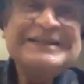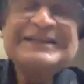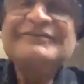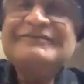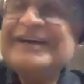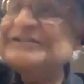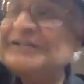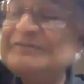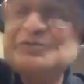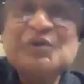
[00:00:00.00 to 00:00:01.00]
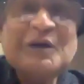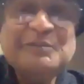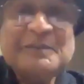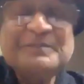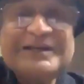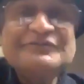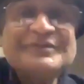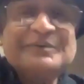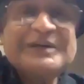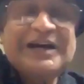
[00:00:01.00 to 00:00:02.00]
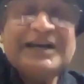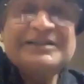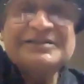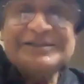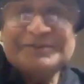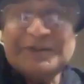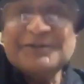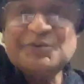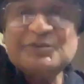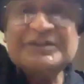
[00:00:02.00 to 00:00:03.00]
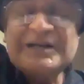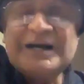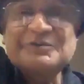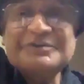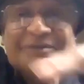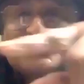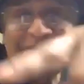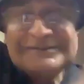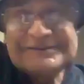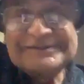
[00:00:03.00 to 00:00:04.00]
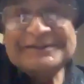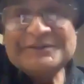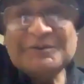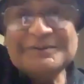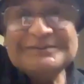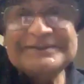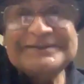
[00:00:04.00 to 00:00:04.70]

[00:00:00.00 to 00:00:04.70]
In fact, if you drop a pen from a height onto the ground, it'll